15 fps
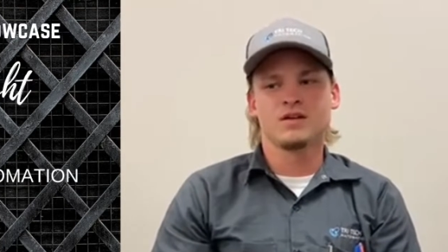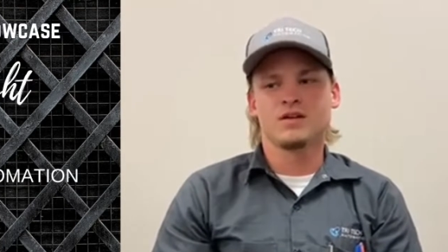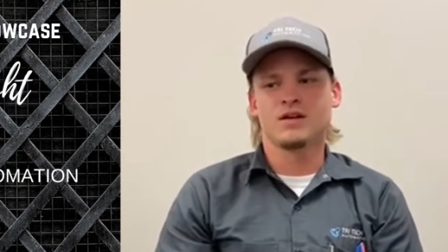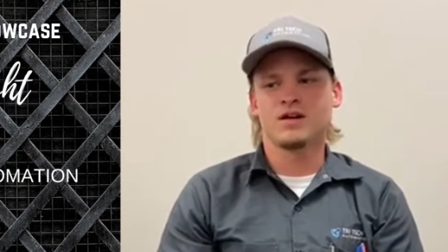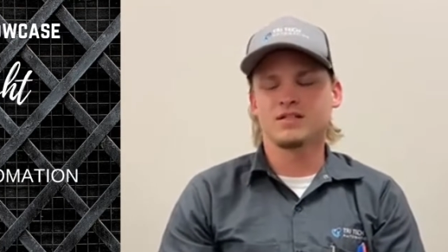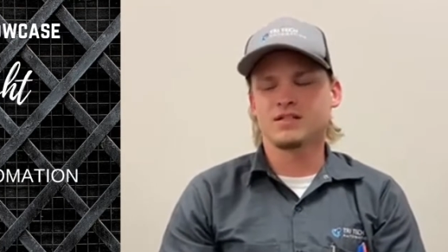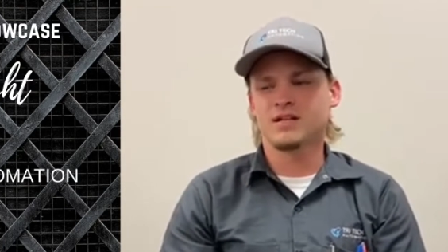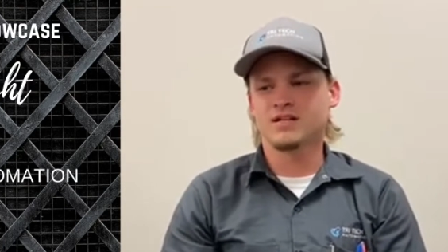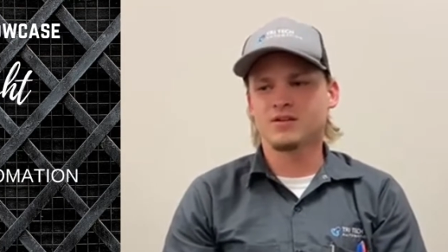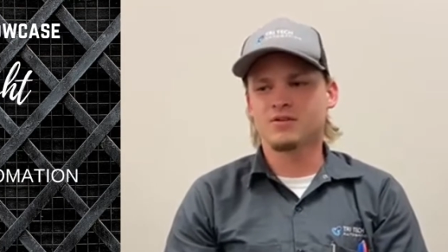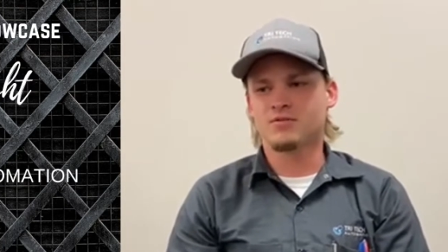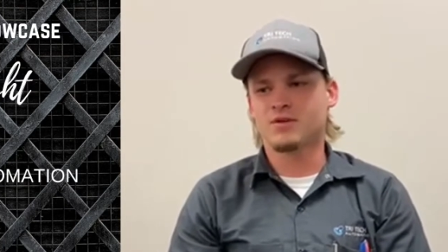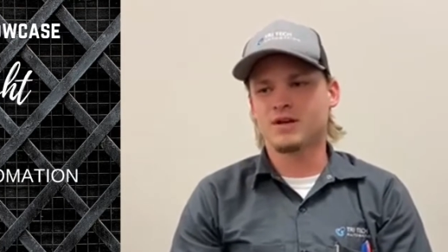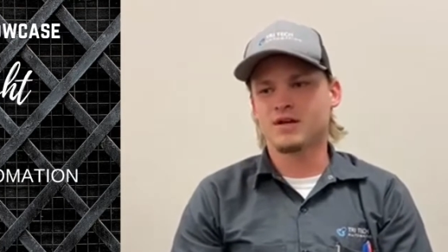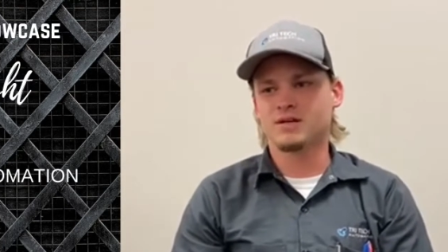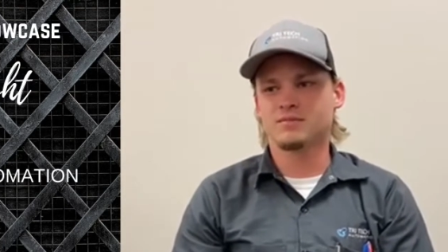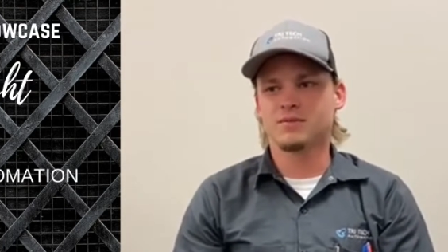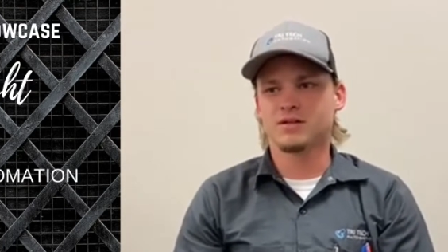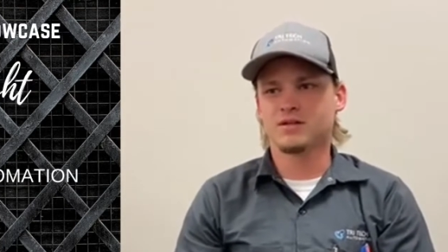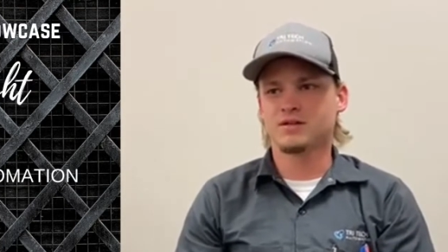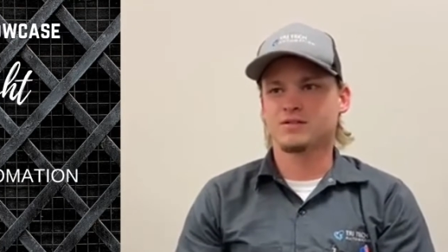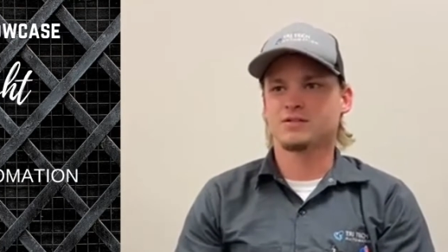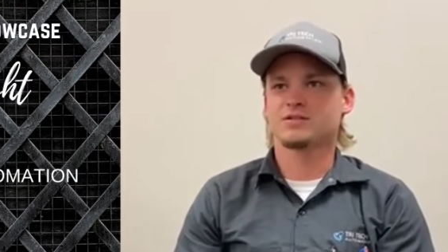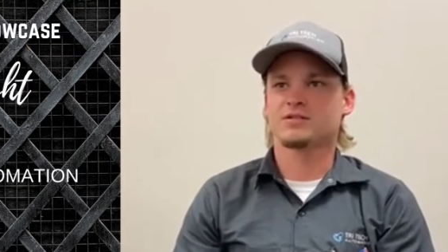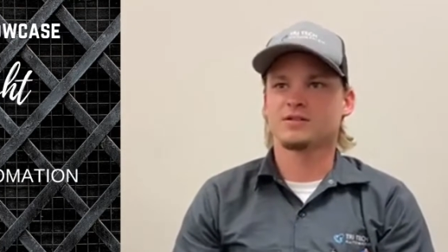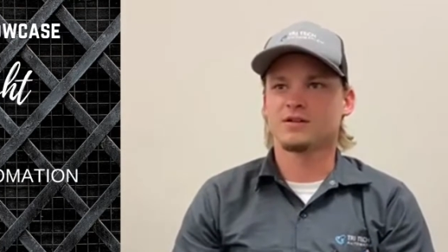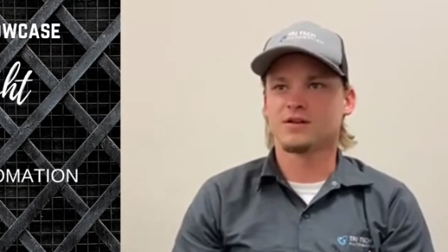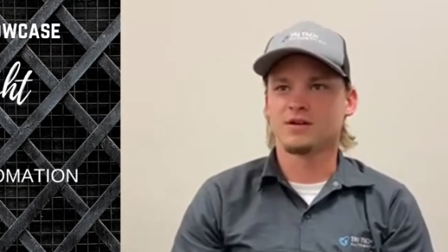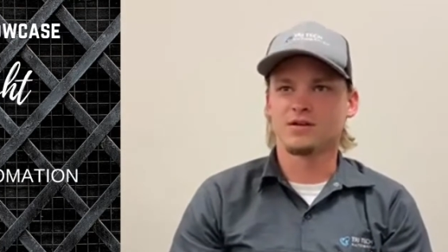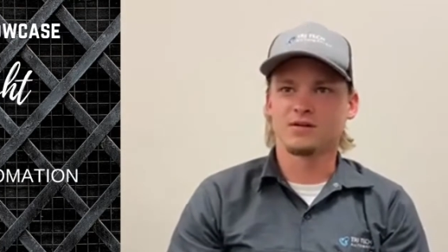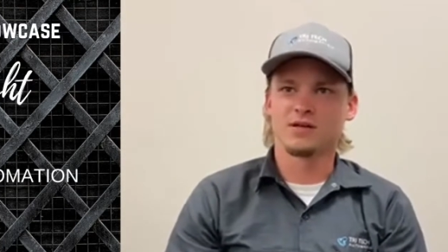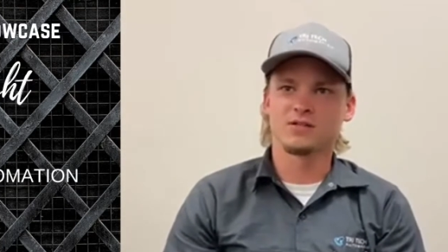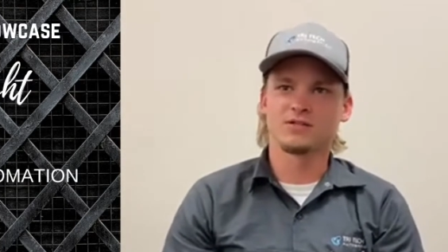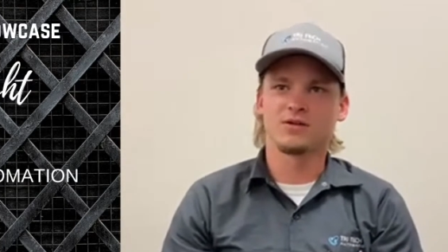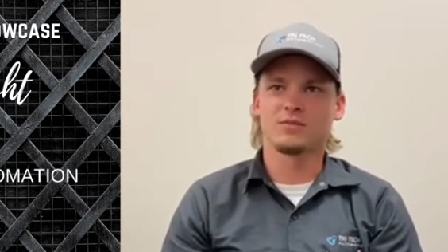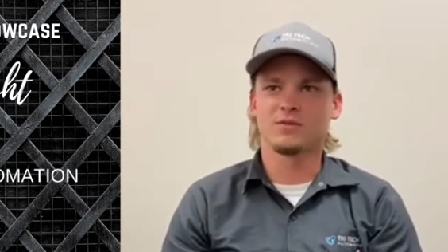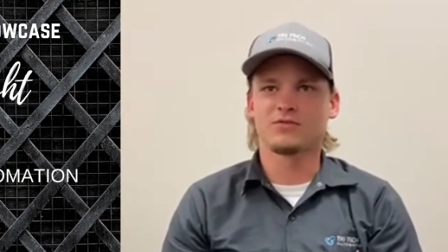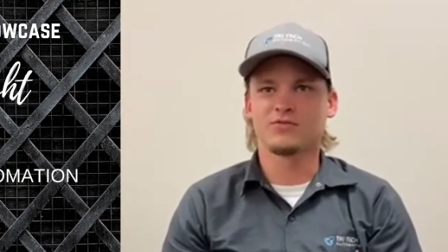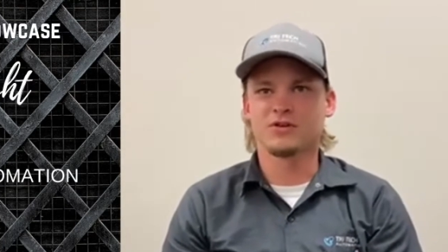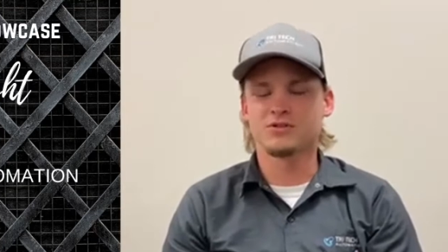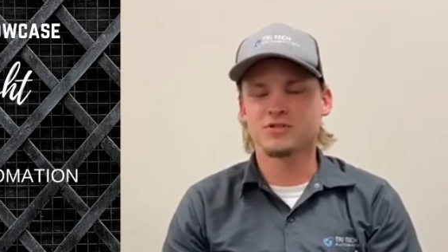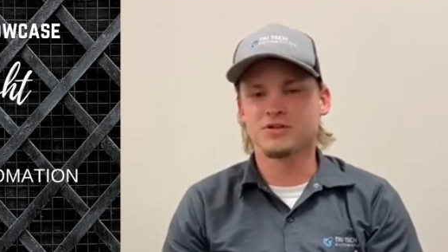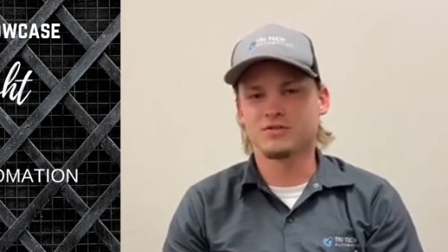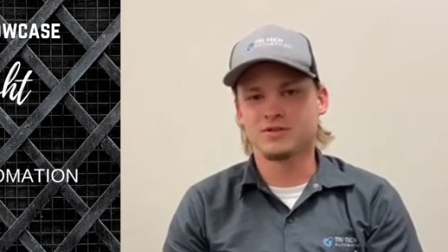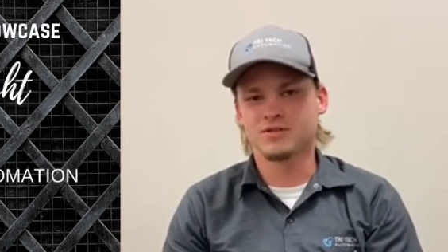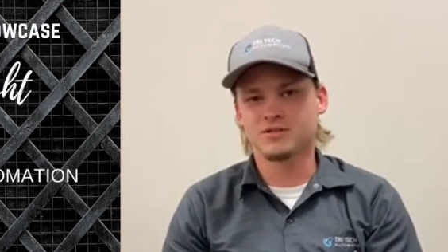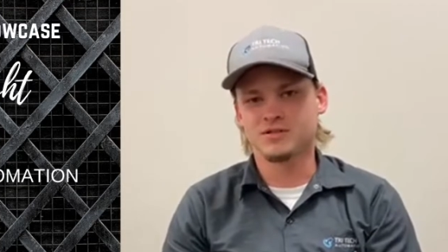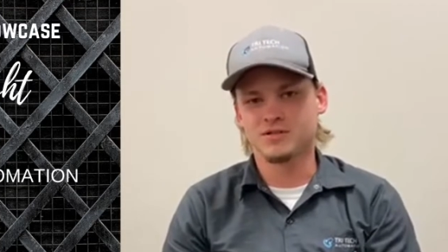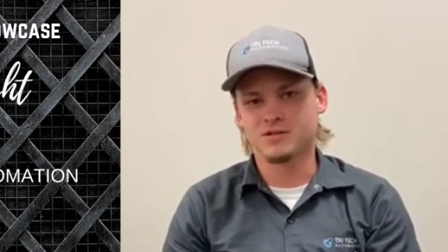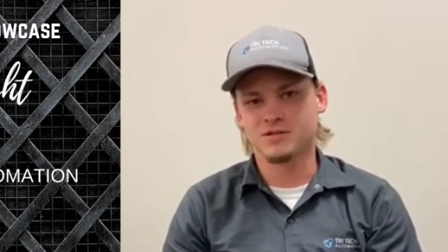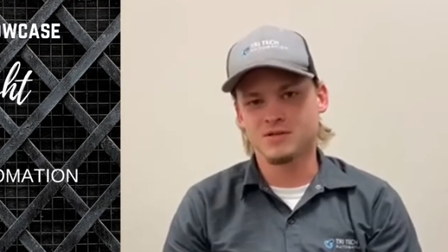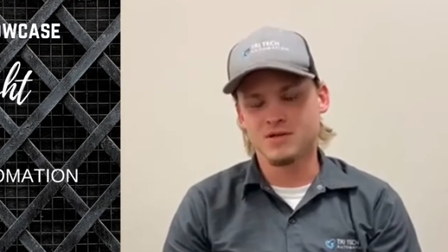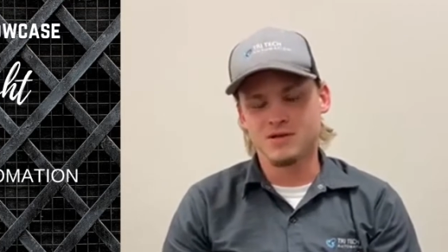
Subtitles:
I decided to go to Ranken because I saw my friends going to,